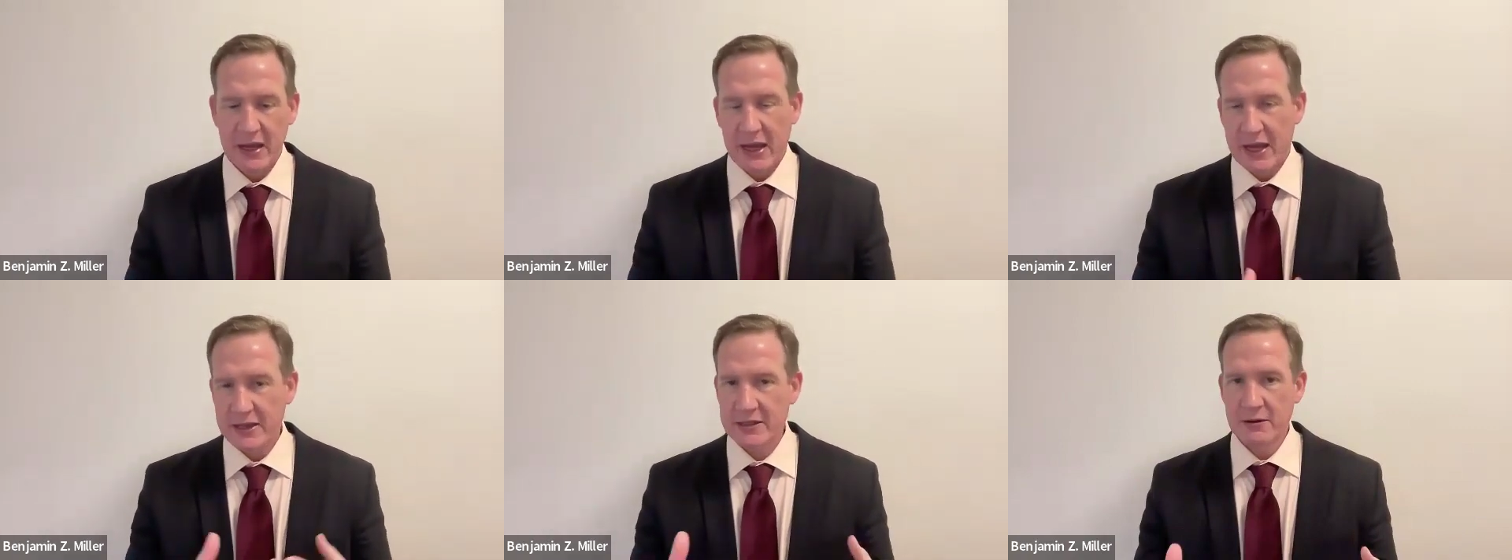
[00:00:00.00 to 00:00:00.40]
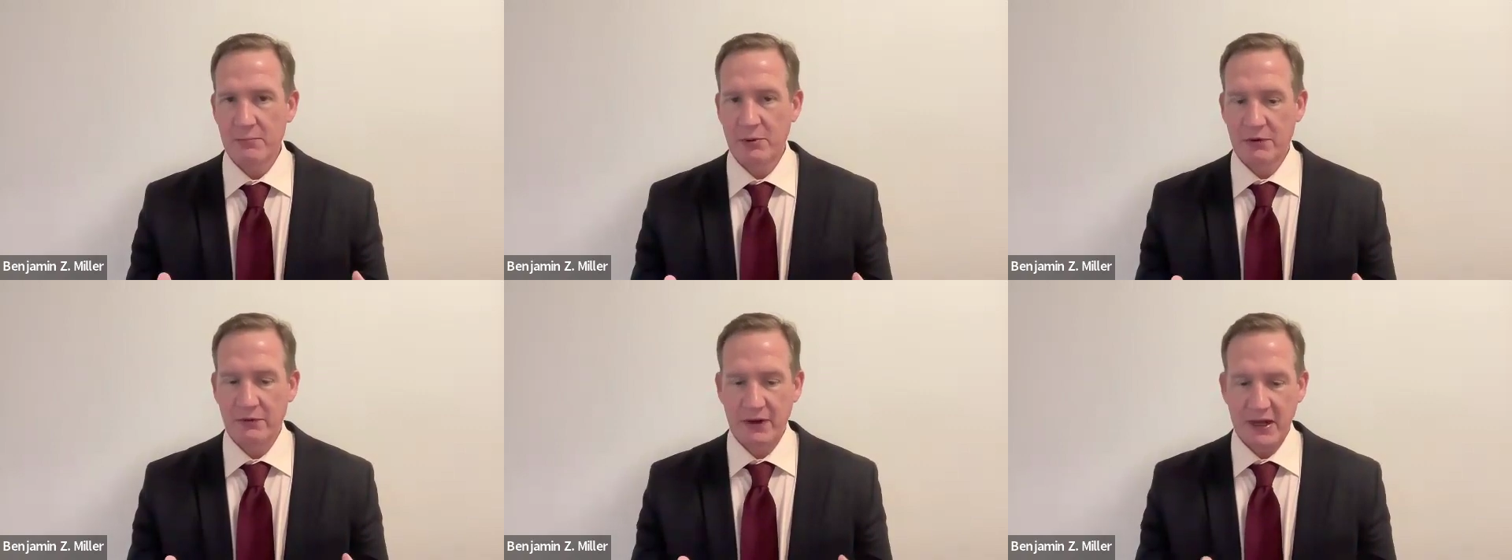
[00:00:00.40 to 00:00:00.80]
as
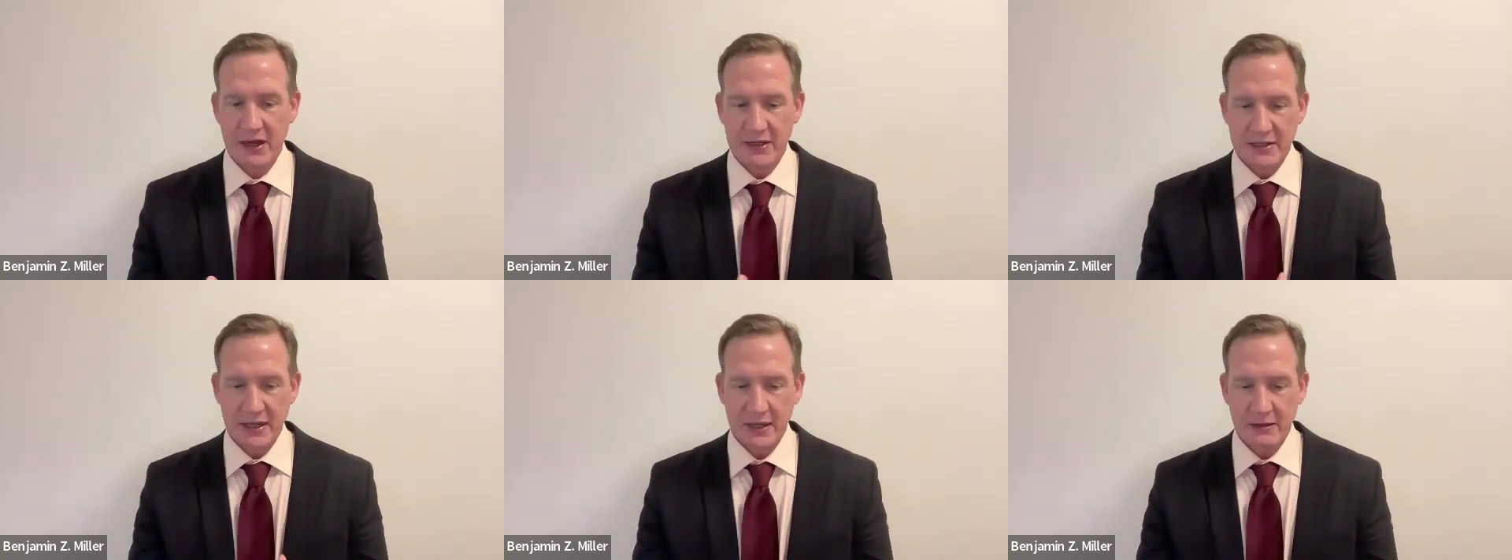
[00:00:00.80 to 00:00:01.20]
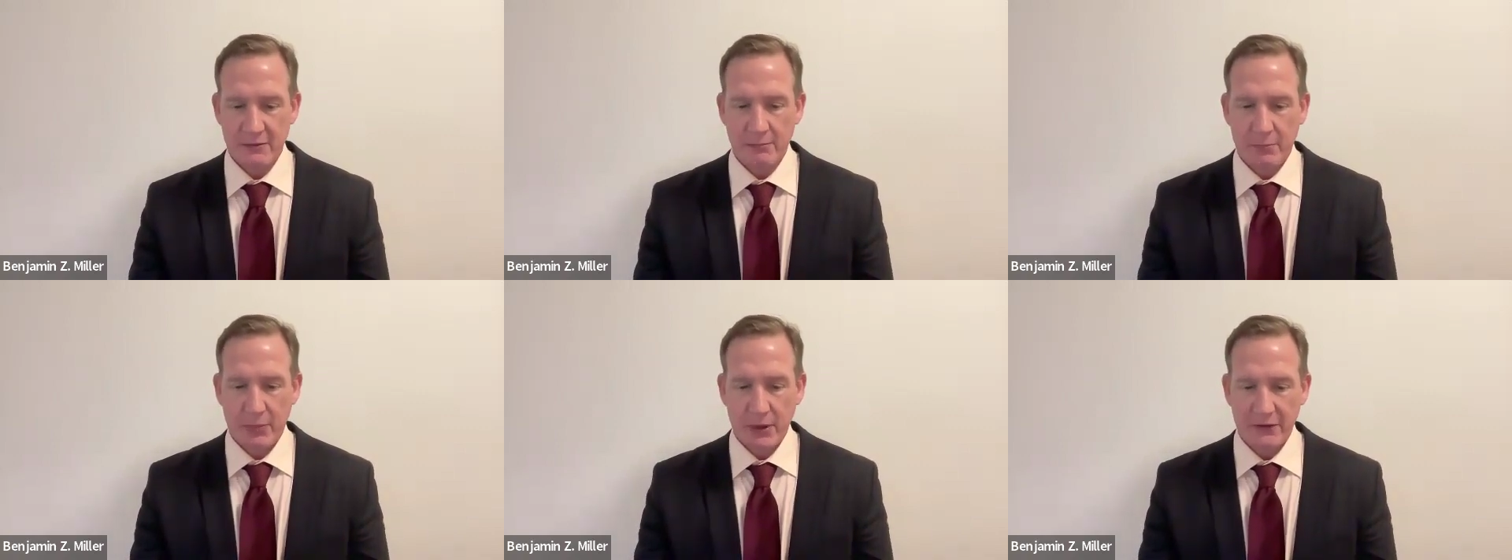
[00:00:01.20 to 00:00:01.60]
it provides a
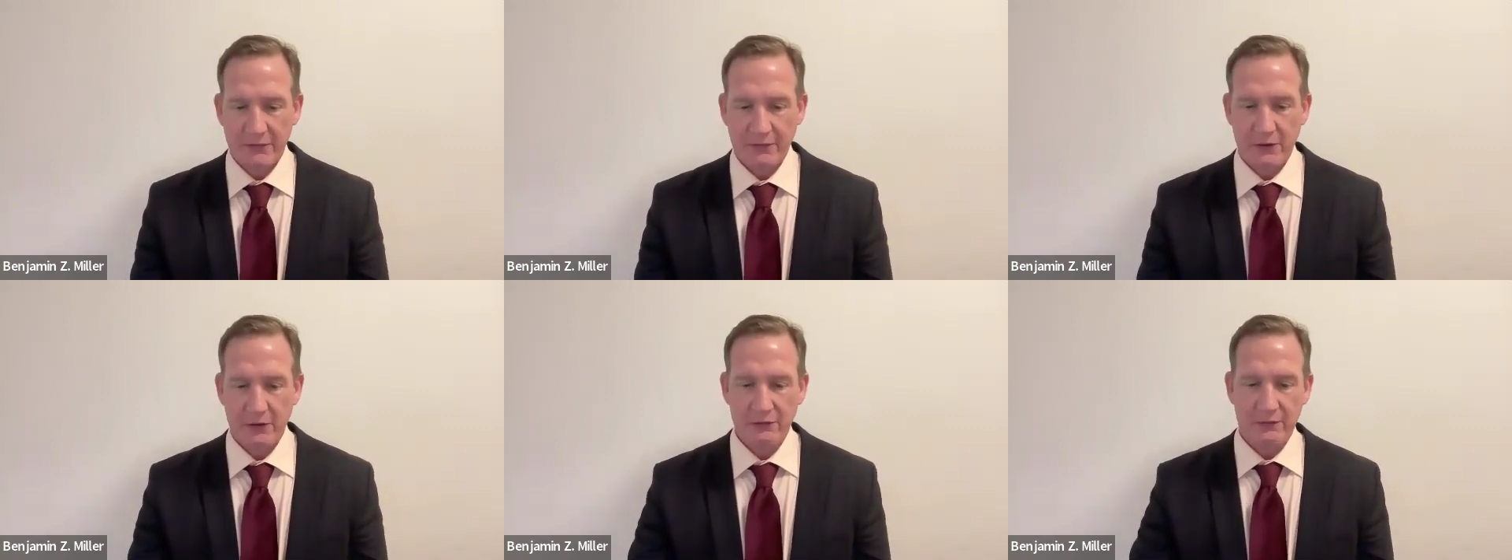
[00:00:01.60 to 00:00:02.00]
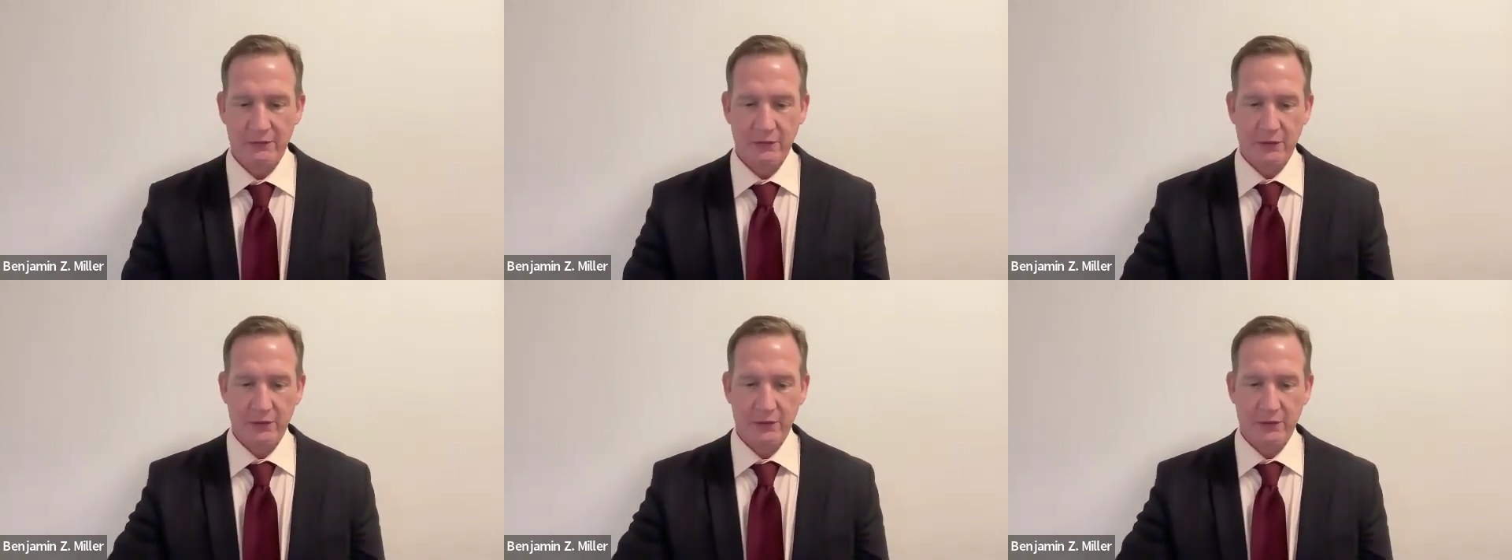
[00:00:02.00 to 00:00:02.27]
buffer for